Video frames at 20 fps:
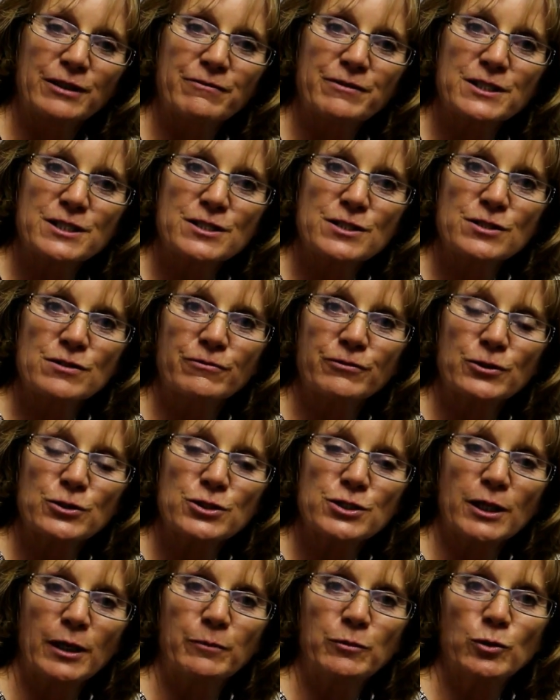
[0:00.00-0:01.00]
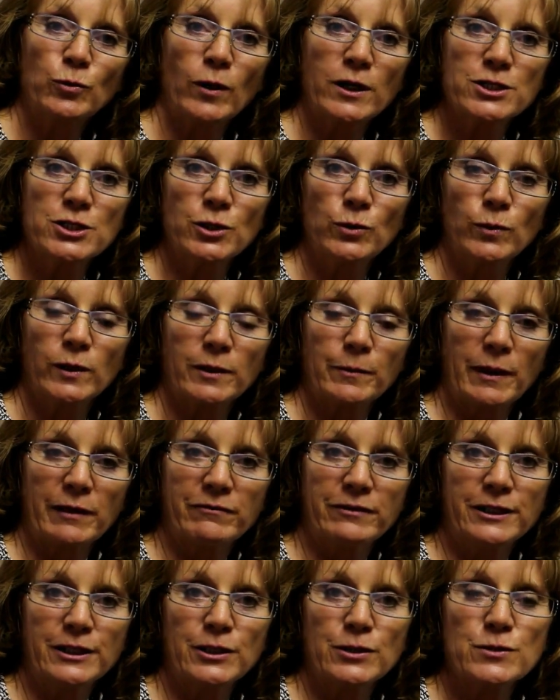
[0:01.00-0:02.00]
If this is the first time you're watching one of my
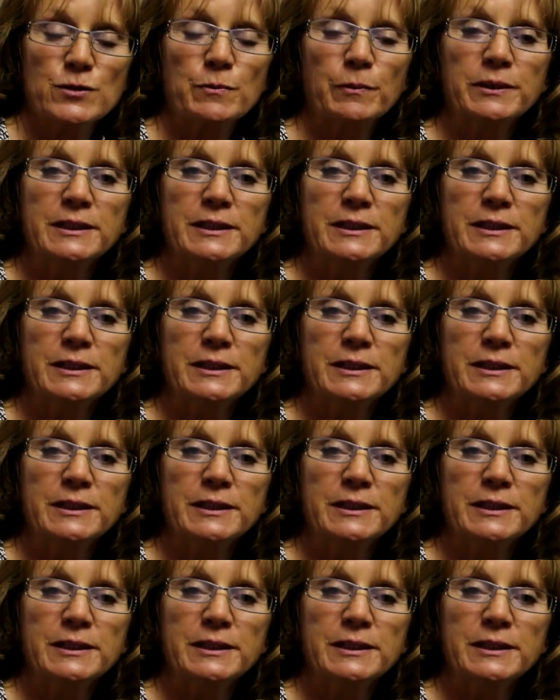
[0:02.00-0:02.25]
videos,